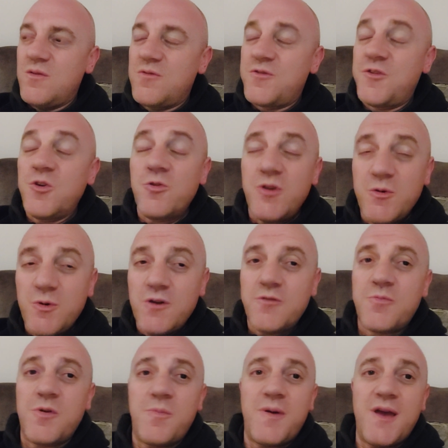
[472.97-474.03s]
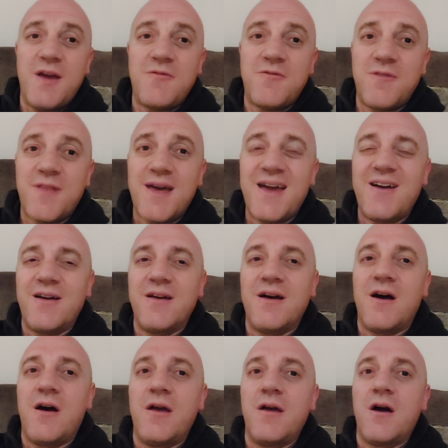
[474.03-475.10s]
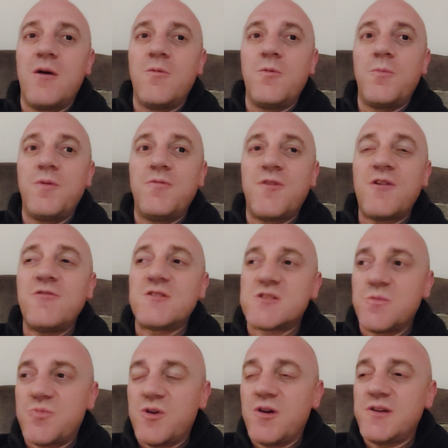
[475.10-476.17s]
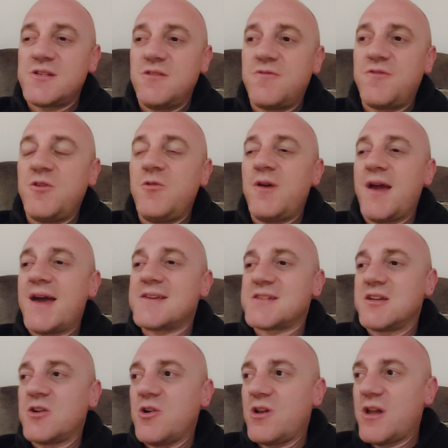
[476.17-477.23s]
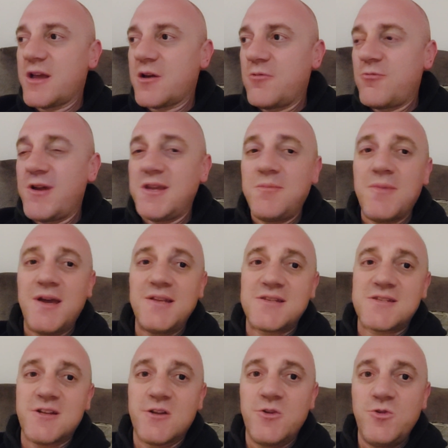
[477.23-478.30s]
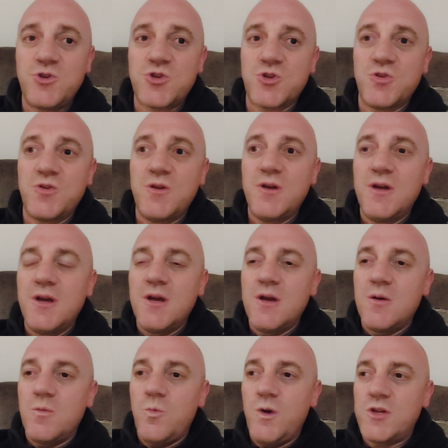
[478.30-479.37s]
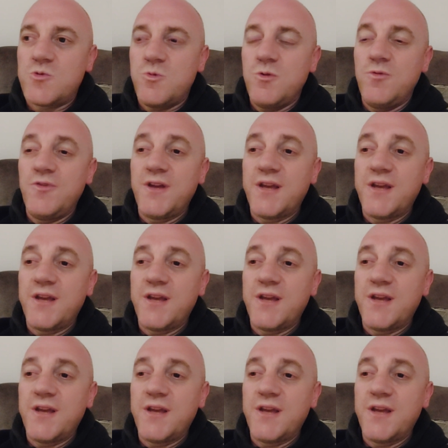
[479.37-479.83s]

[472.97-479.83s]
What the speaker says: Fury will have prepared for that. I would be very surprised if Fury hasn't got like a ready-made solution which will